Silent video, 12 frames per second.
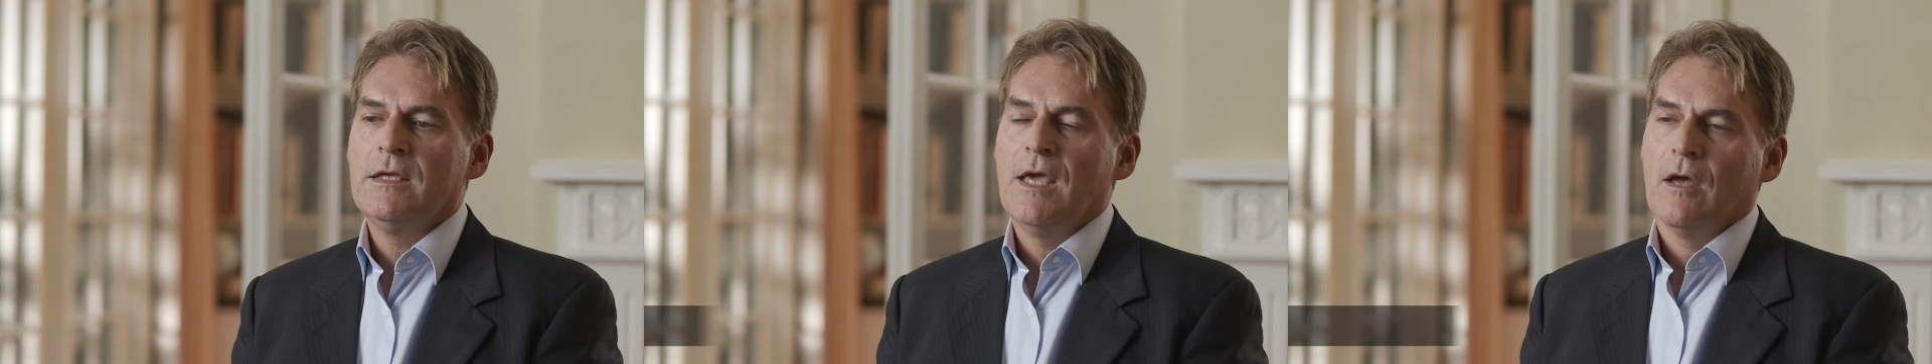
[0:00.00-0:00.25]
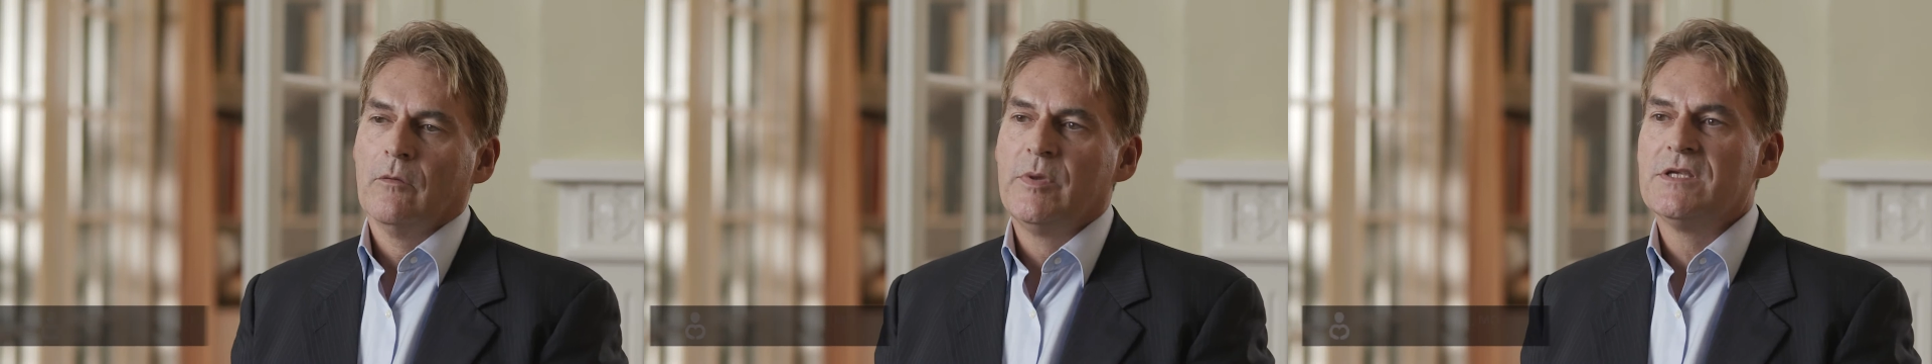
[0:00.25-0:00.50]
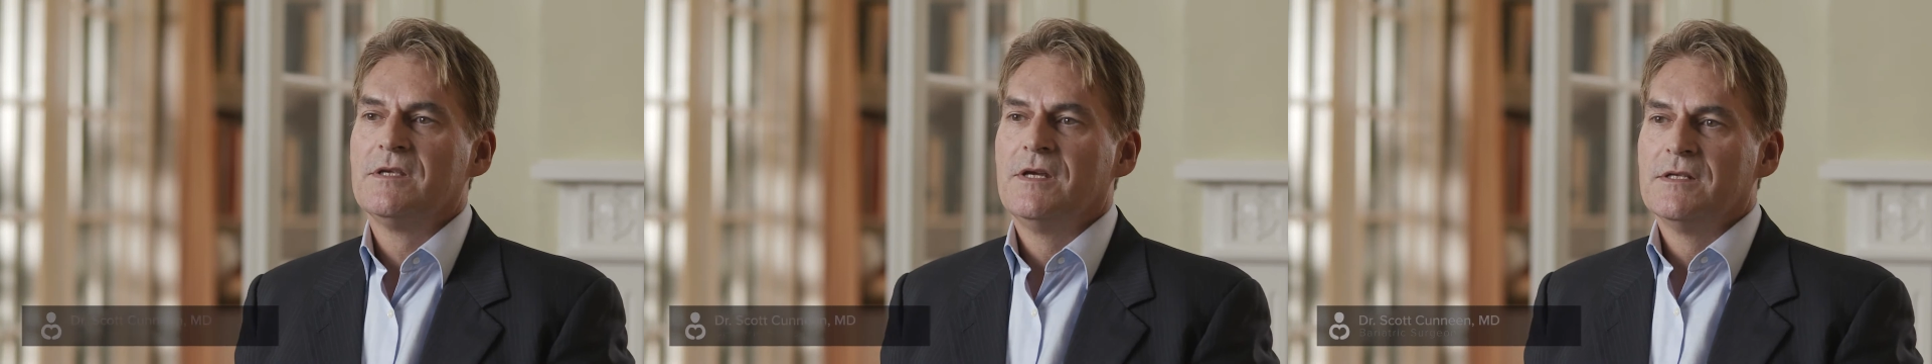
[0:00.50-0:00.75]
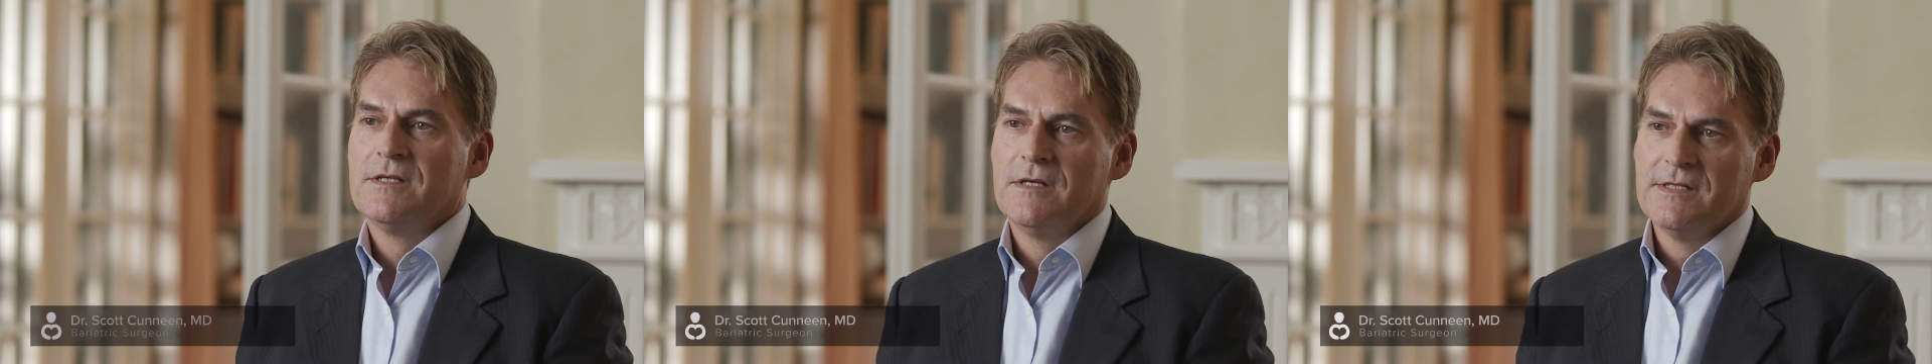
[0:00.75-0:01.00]
Yeah, obesity
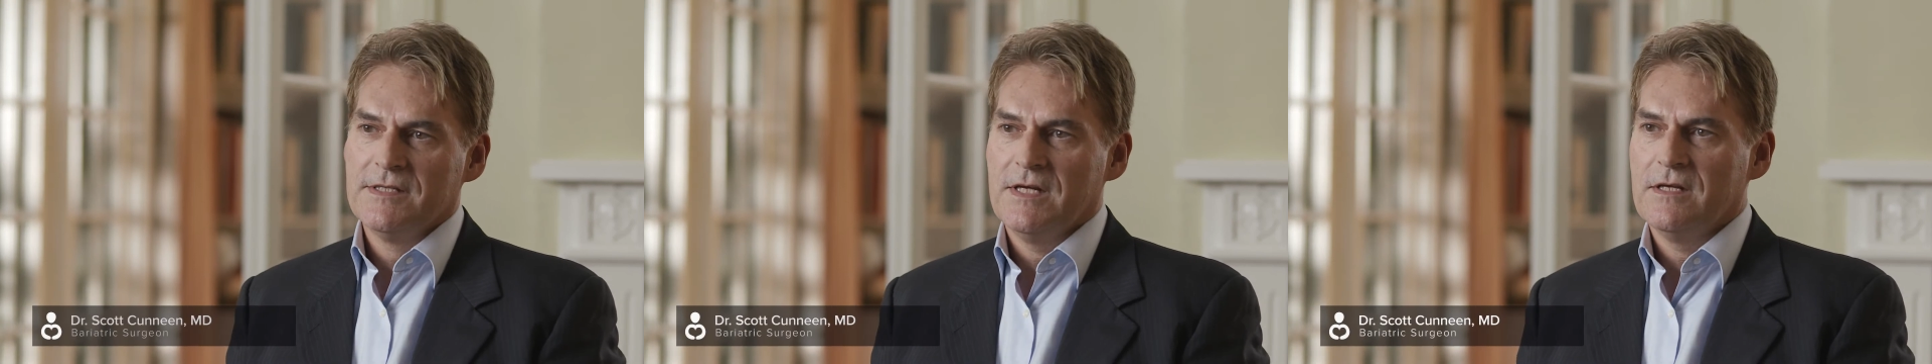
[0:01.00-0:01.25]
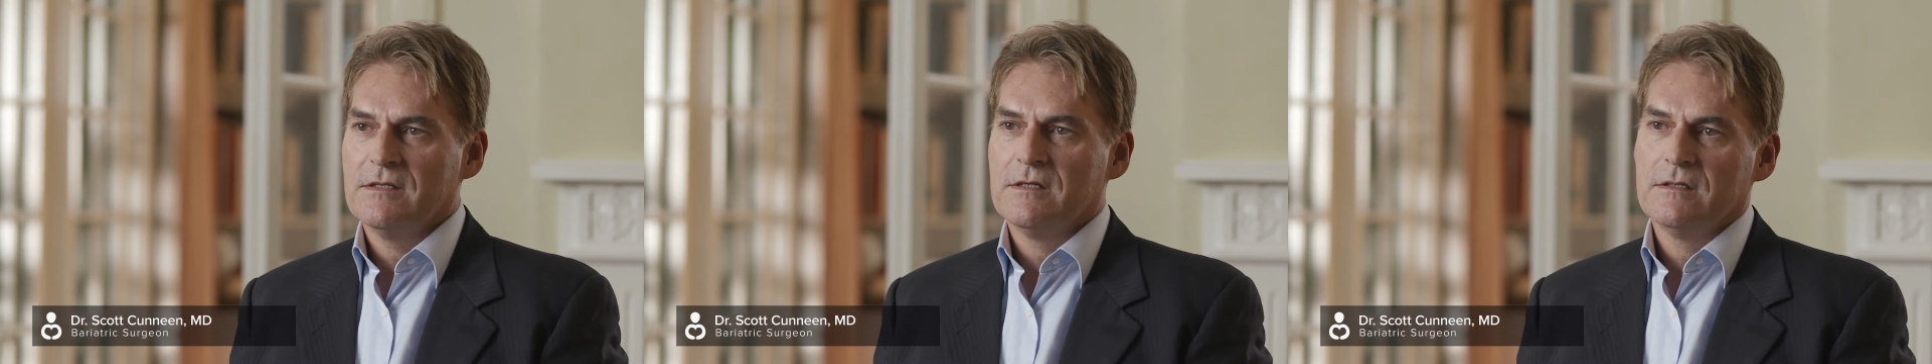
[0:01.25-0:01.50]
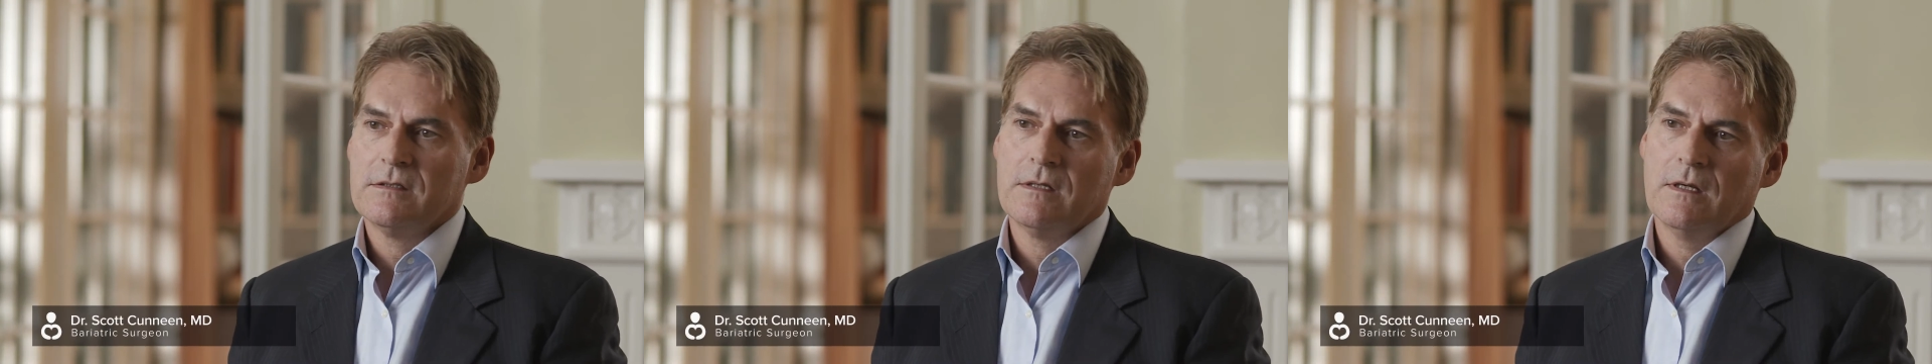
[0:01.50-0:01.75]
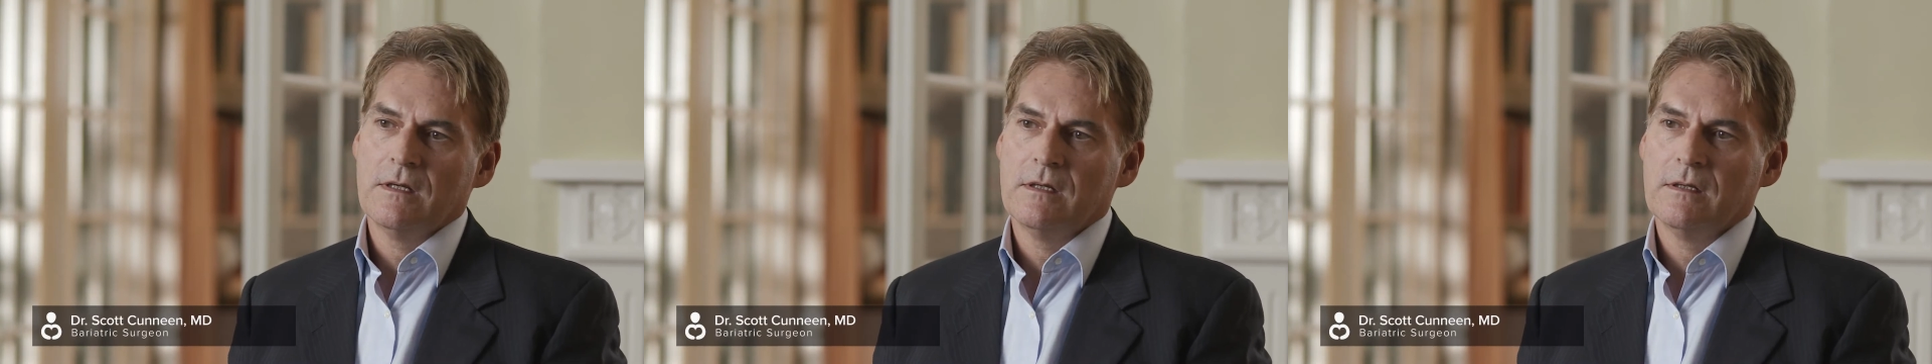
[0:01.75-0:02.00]
is a disease. It's
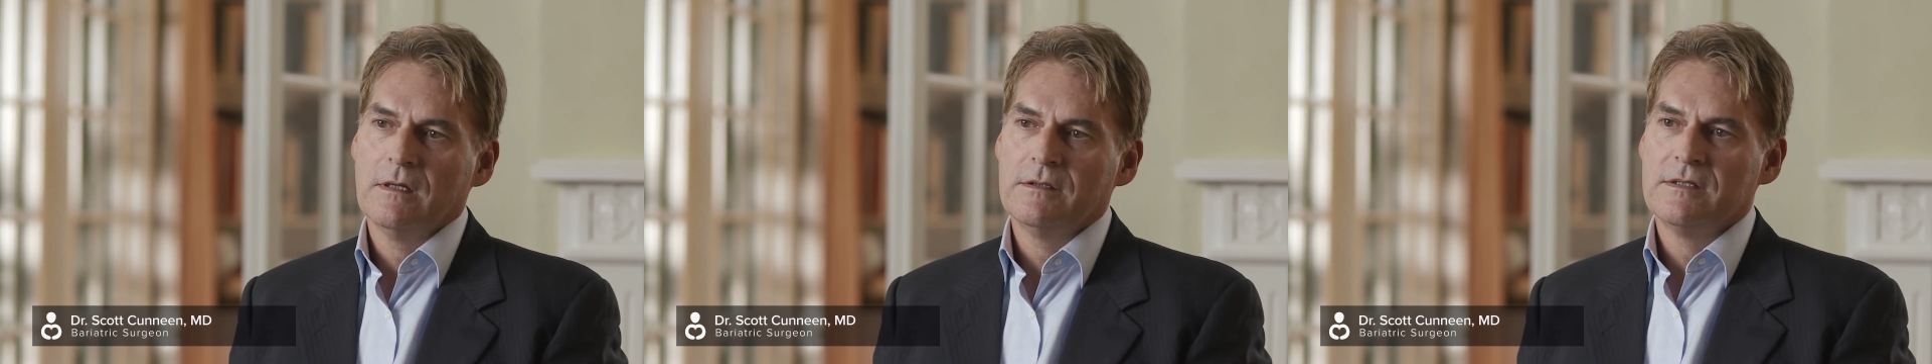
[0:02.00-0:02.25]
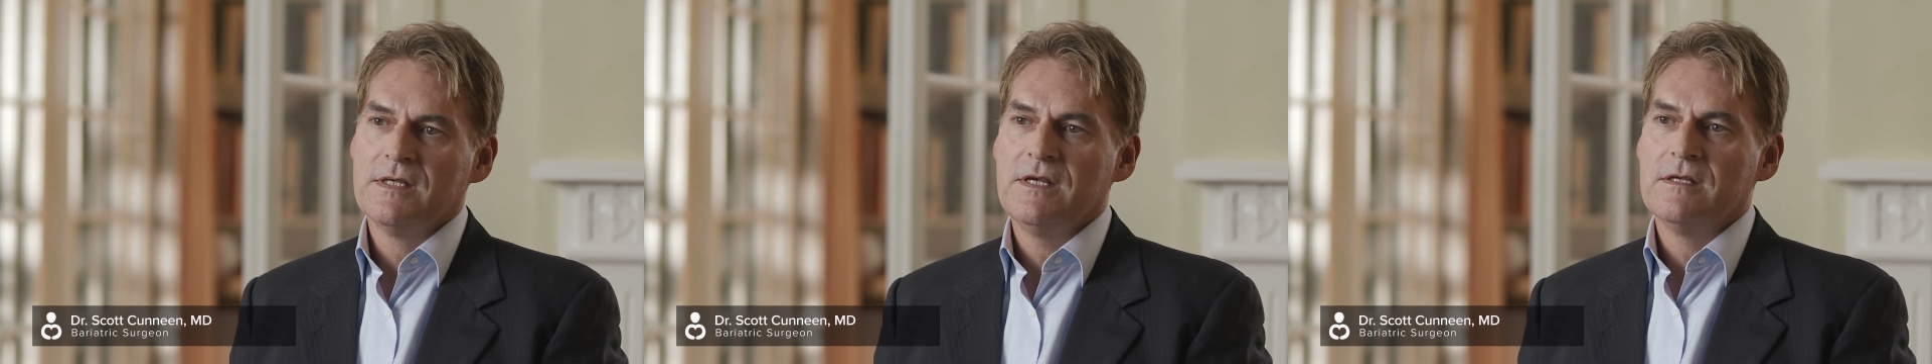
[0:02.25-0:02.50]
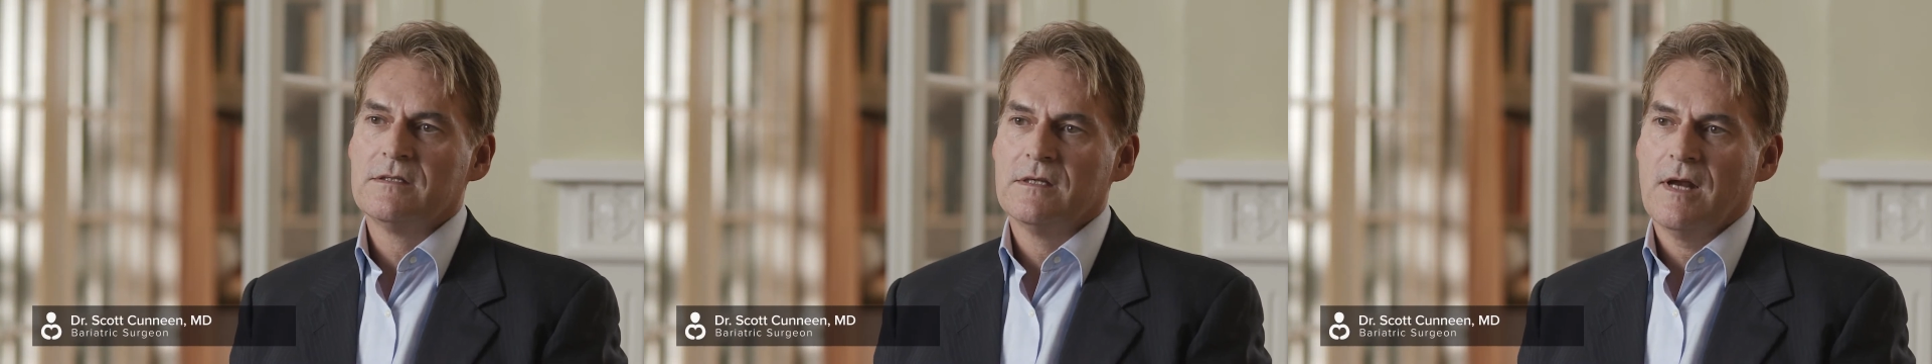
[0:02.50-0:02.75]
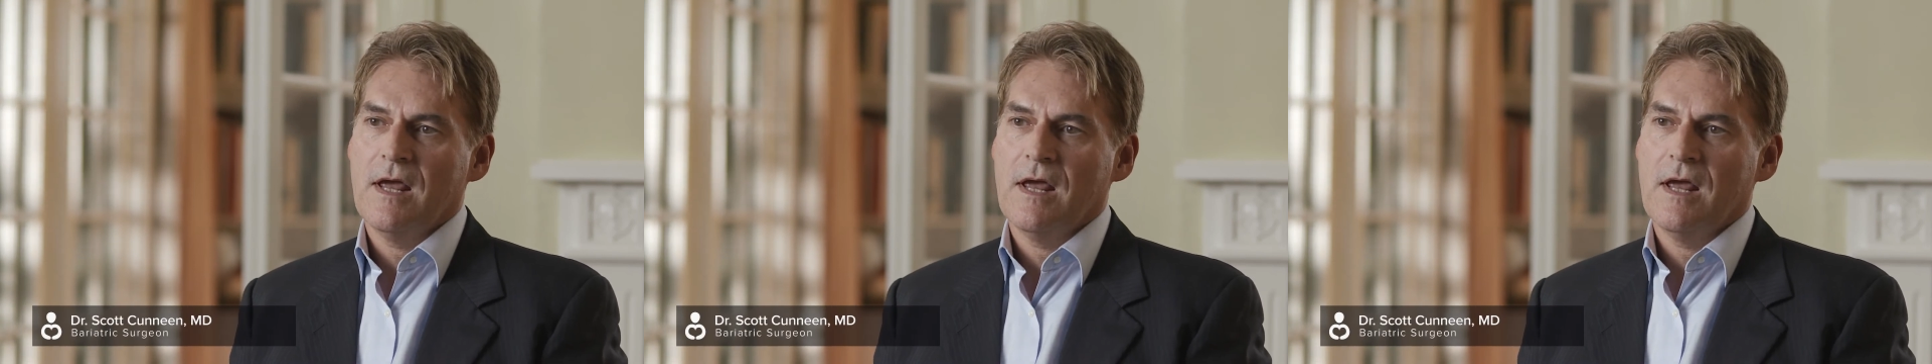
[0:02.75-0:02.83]
a disease that